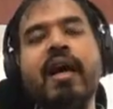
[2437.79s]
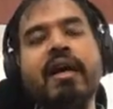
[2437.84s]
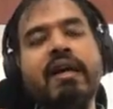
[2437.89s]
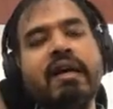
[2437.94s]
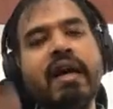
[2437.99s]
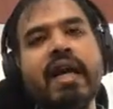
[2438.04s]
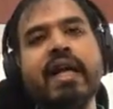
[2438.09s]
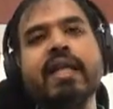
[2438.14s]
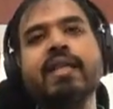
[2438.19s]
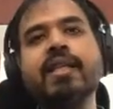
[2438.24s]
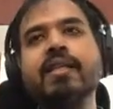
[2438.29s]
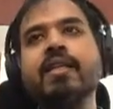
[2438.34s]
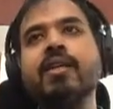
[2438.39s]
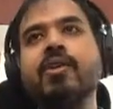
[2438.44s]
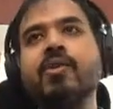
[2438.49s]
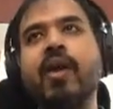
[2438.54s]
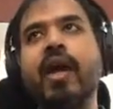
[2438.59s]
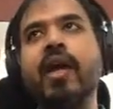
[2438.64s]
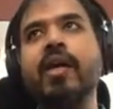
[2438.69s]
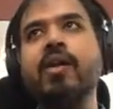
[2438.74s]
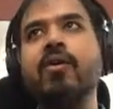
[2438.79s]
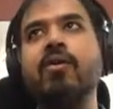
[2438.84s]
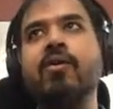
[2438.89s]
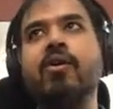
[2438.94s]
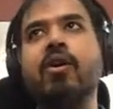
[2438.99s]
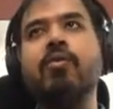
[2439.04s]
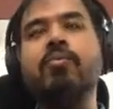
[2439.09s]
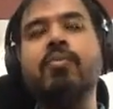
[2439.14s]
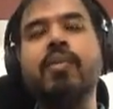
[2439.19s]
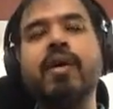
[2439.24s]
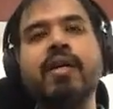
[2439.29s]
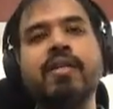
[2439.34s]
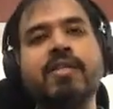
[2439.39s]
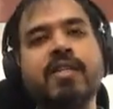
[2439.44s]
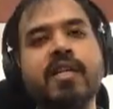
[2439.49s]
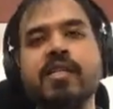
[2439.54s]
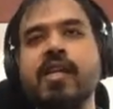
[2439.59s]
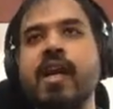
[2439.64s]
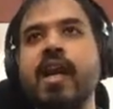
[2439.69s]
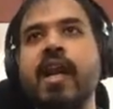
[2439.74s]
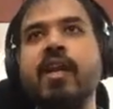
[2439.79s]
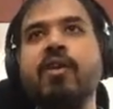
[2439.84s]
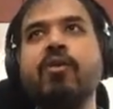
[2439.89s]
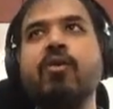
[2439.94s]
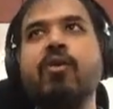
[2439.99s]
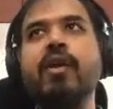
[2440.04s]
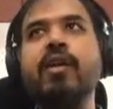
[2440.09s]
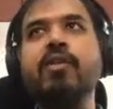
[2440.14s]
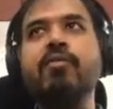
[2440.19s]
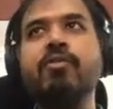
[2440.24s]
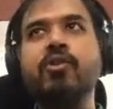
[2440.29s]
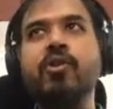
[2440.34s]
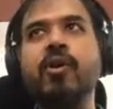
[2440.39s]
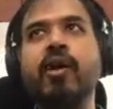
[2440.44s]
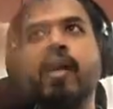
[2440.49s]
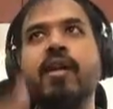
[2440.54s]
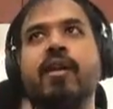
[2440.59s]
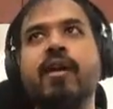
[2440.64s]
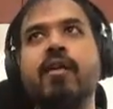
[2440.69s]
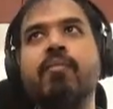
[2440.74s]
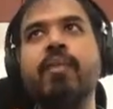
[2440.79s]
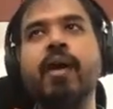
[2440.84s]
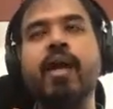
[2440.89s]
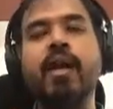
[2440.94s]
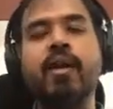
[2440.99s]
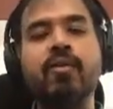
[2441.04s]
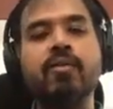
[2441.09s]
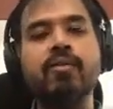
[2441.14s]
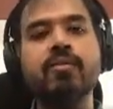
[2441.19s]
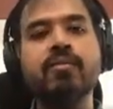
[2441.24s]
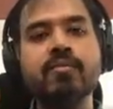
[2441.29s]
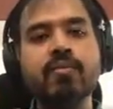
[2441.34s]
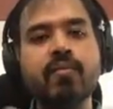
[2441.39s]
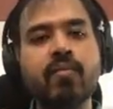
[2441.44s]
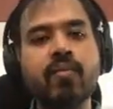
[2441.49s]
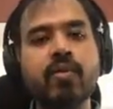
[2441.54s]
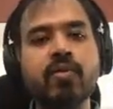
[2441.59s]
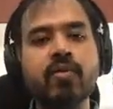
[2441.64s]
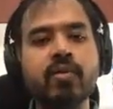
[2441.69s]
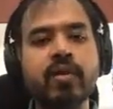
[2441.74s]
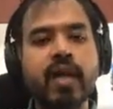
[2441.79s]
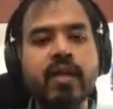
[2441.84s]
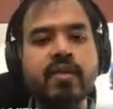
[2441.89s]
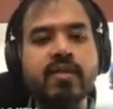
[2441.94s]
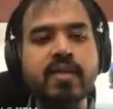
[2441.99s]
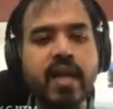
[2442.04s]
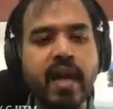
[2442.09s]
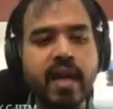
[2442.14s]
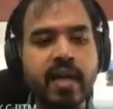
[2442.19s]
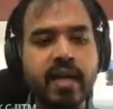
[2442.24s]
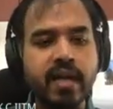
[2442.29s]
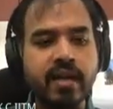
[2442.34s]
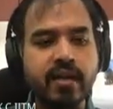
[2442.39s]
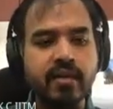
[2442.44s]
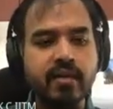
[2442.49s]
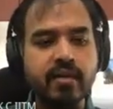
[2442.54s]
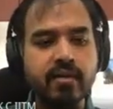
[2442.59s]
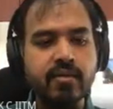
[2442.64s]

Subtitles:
Anything that you write on top is just an encoding which you can compile down. So that's the idea here.